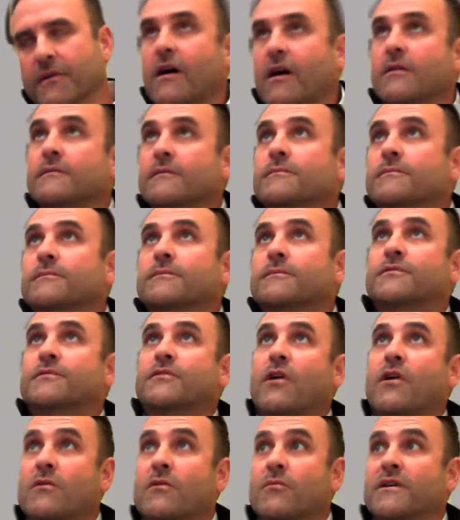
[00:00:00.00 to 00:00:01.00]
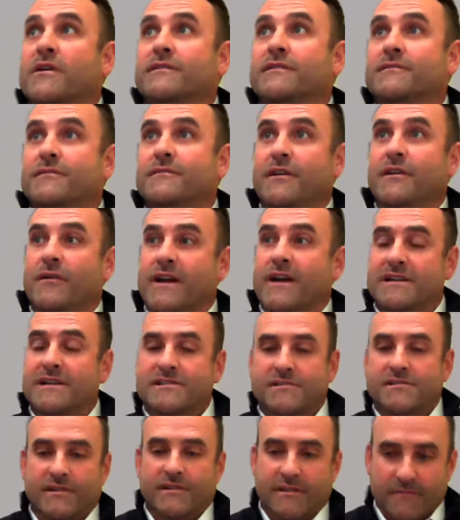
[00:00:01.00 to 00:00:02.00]
I'll start with
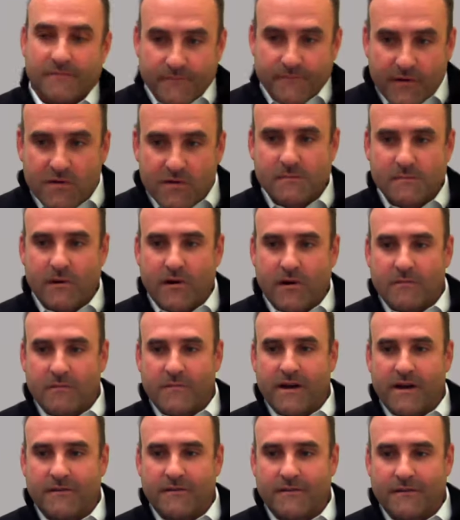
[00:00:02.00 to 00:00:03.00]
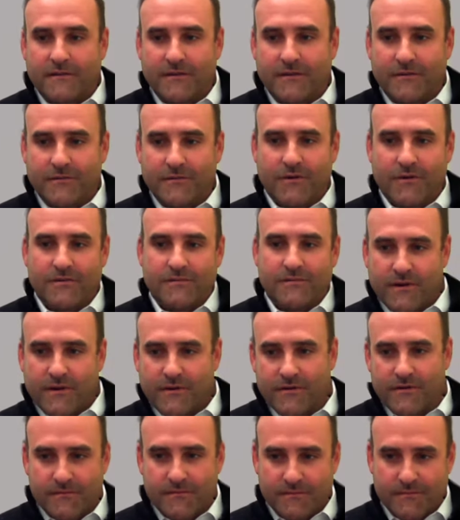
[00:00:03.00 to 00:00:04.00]
answering the first part about
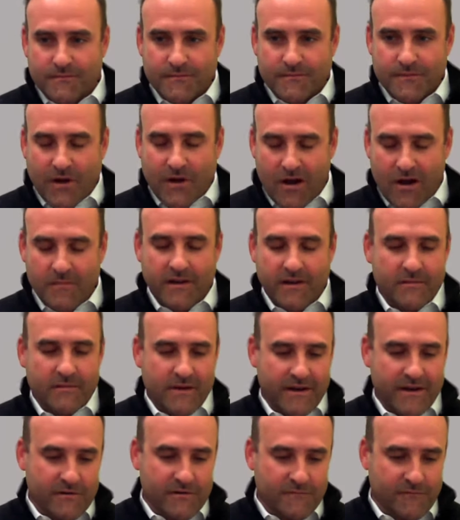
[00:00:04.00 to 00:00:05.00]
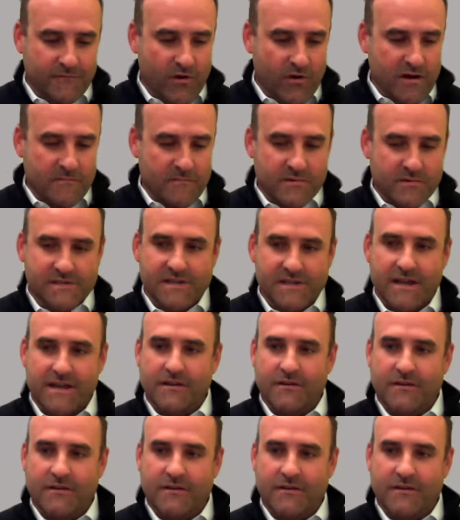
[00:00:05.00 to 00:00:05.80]
or commenting about your 40%.